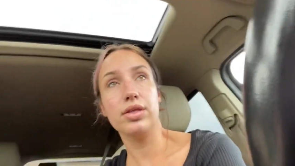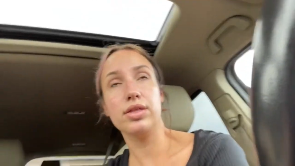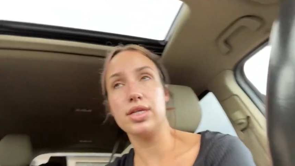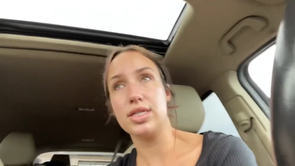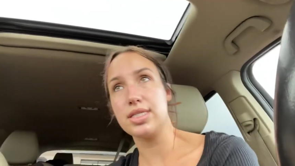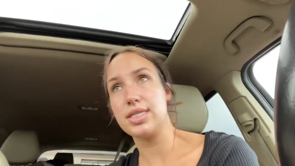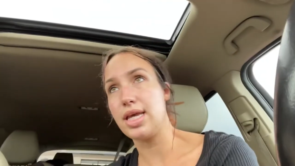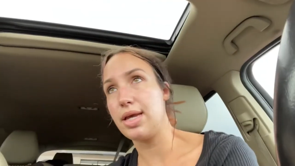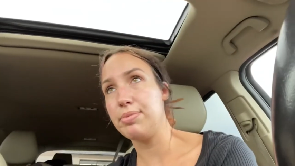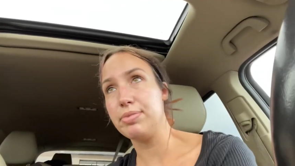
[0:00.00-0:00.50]
the
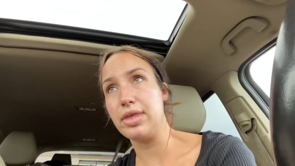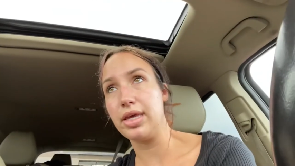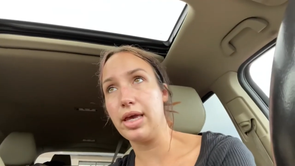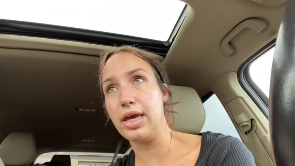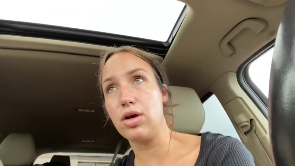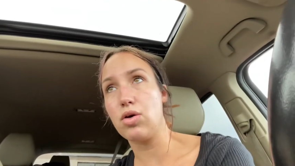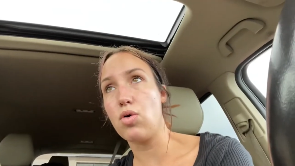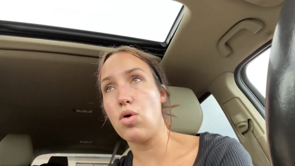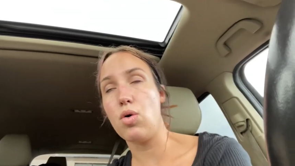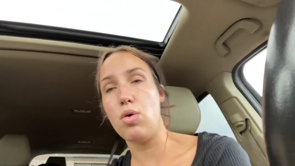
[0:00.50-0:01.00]
same thing
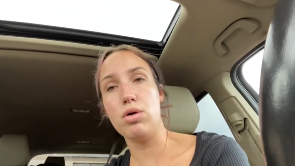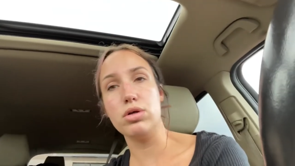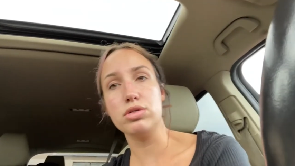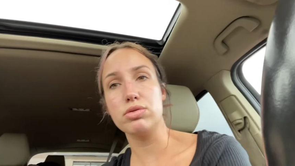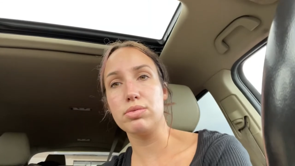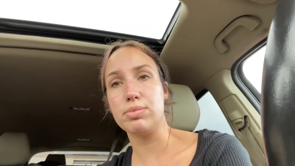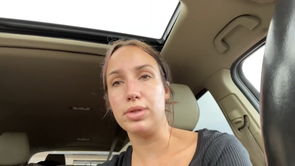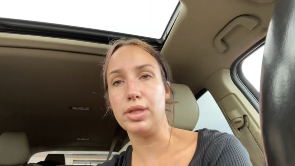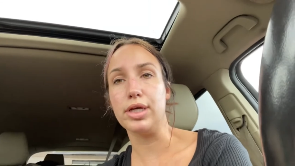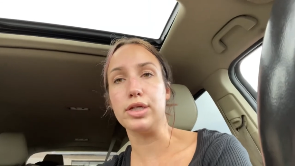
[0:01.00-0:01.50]
at Kohl's
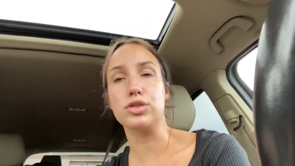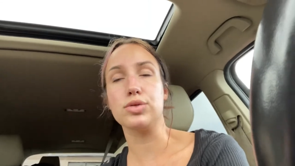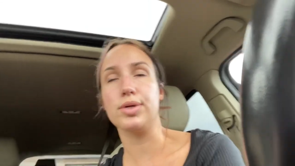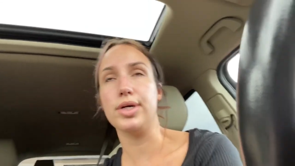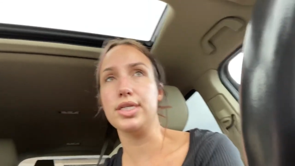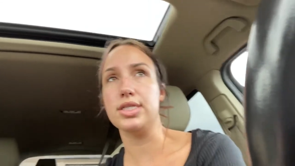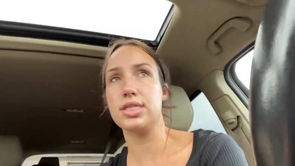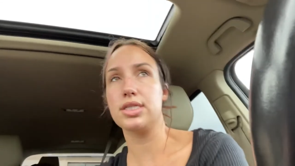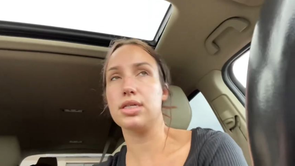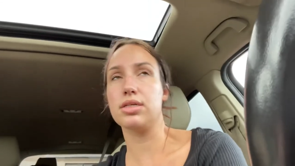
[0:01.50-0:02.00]
will be like
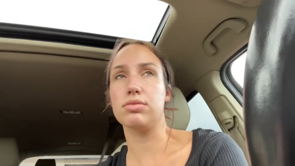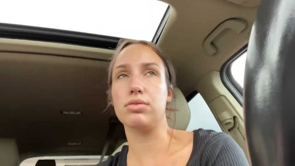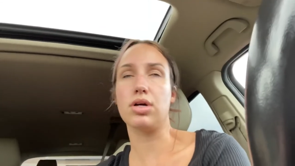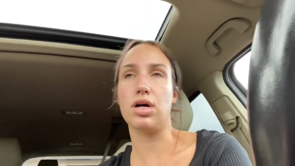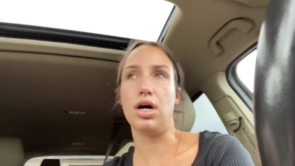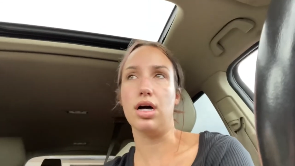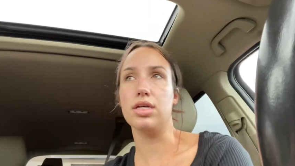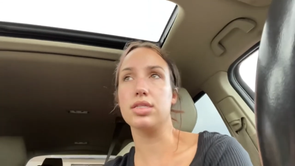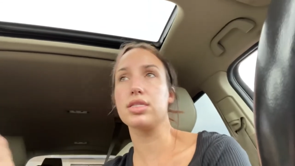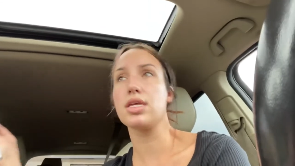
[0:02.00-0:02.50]
twice the
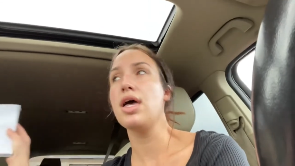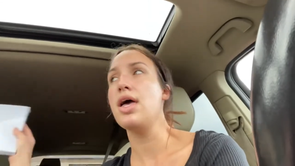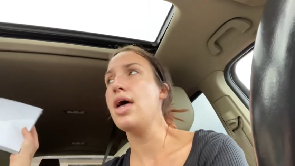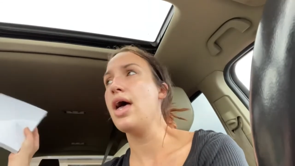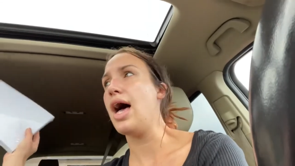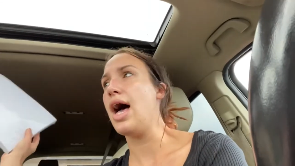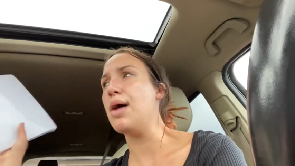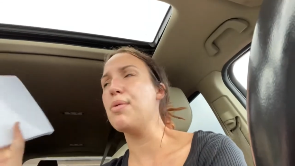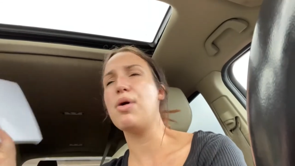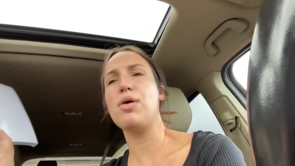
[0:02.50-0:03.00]
cost
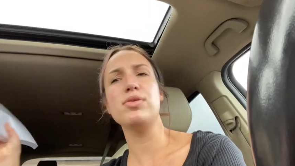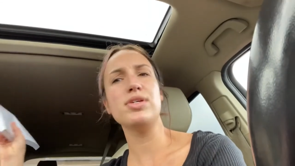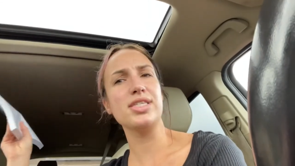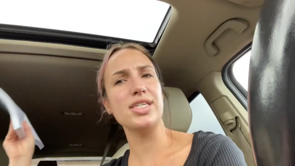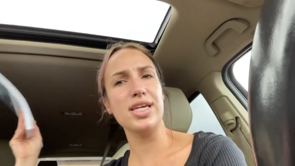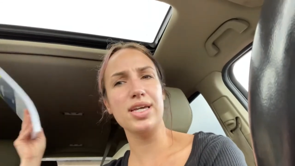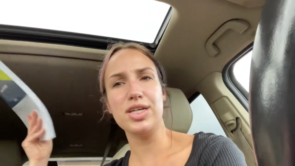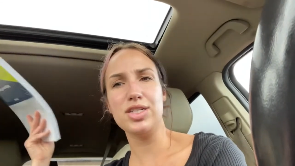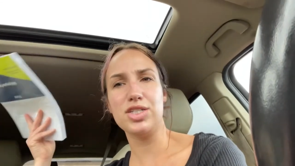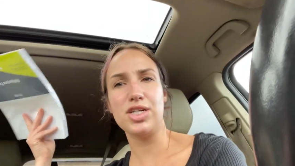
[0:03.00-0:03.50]
I'm always
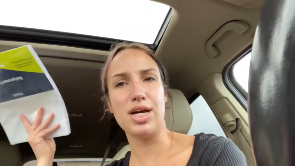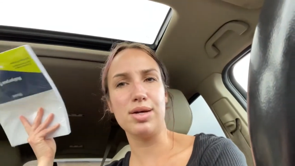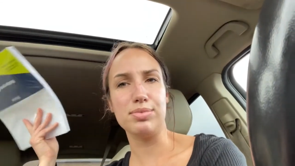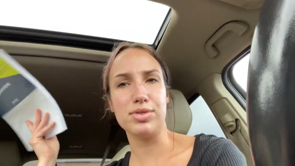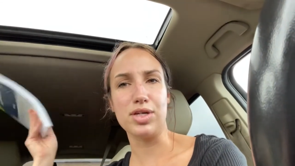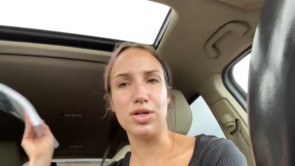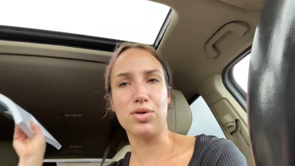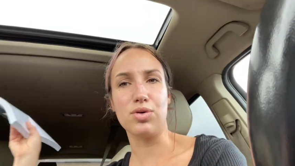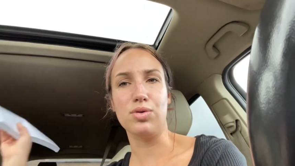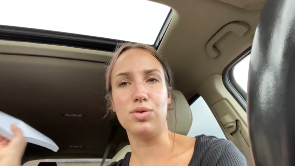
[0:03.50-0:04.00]
taking jabs
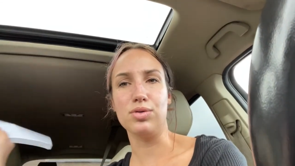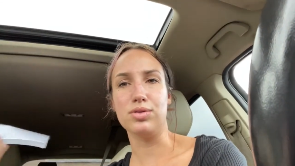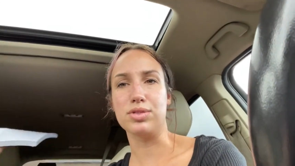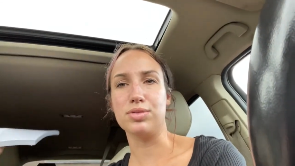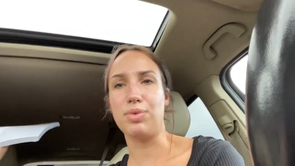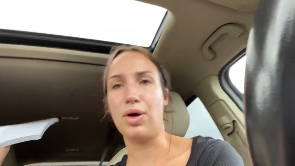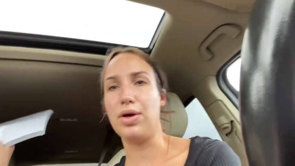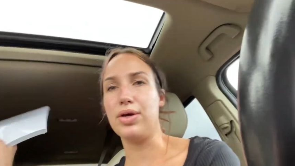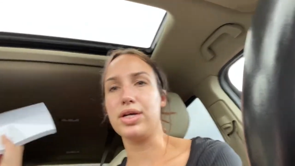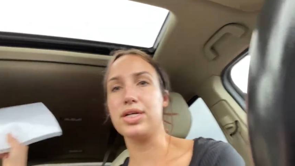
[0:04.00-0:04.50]
at Kohl's
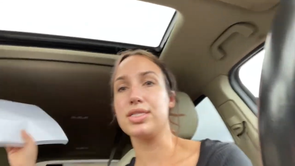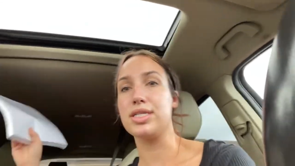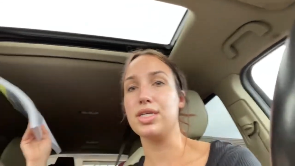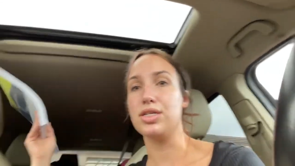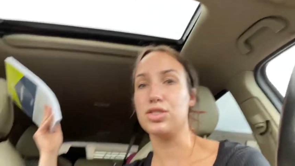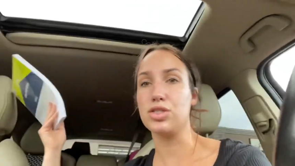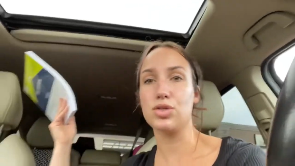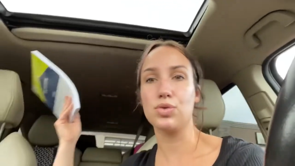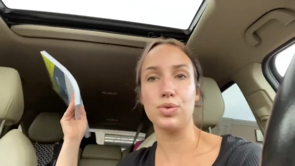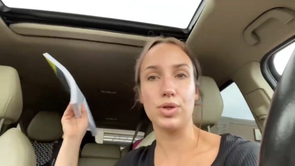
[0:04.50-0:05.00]
probably because I
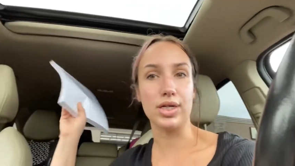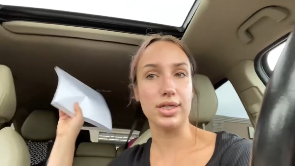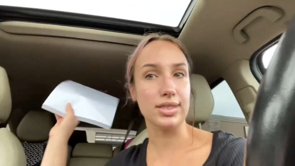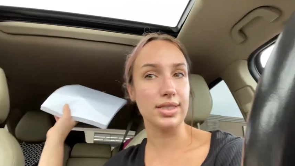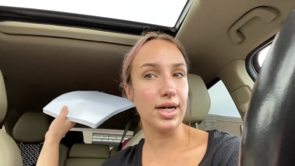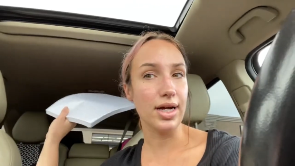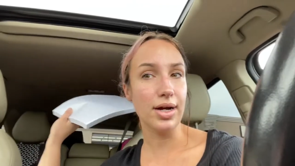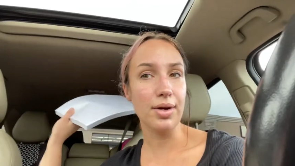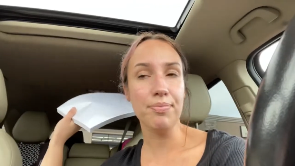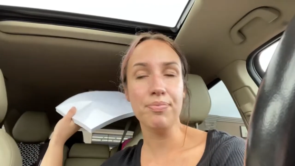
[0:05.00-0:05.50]
used to work
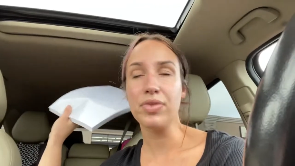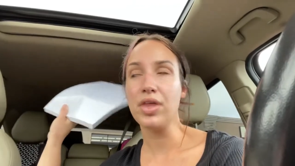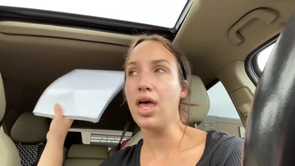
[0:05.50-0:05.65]
there